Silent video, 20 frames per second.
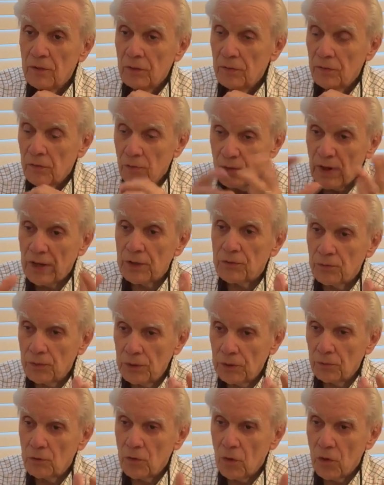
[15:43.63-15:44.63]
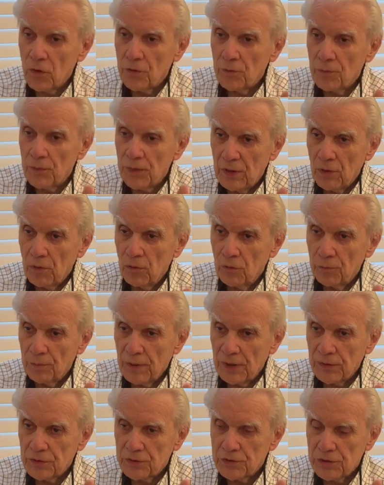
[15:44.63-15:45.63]
The rectory had already been owned by
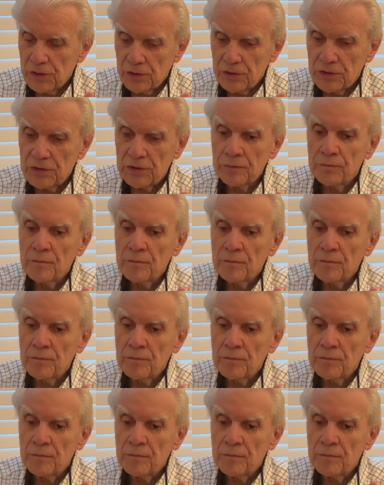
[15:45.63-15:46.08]
the church.